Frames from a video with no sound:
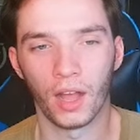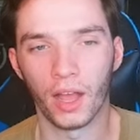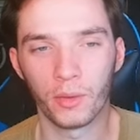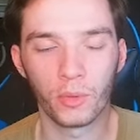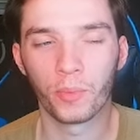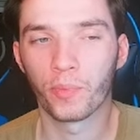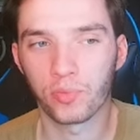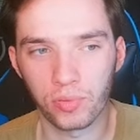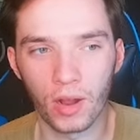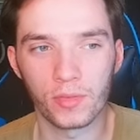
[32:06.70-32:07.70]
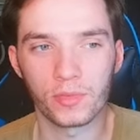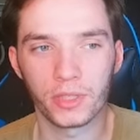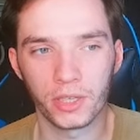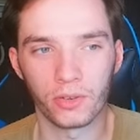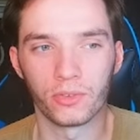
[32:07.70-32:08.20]
I will
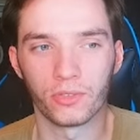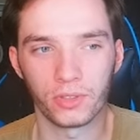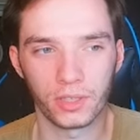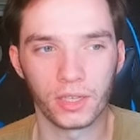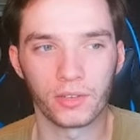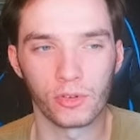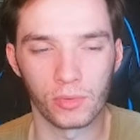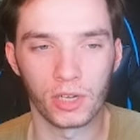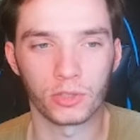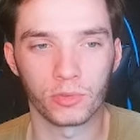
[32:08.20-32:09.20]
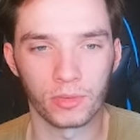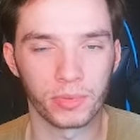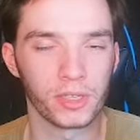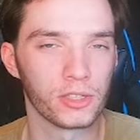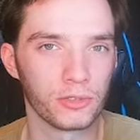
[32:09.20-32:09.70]
probably only ever watch One
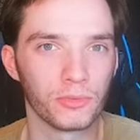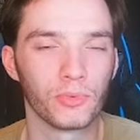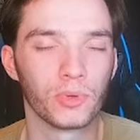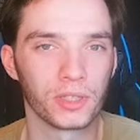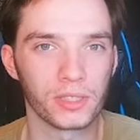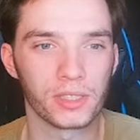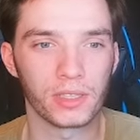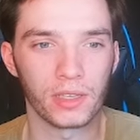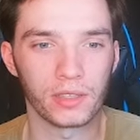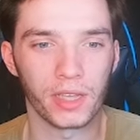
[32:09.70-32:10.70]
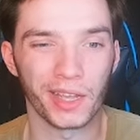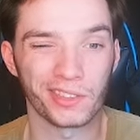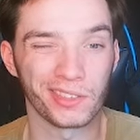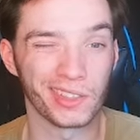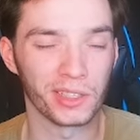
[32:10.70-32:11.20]
Piece once it's
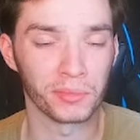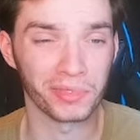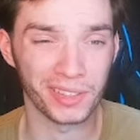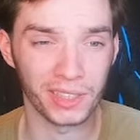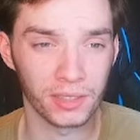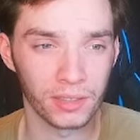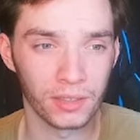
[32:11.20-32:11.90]
actually complete.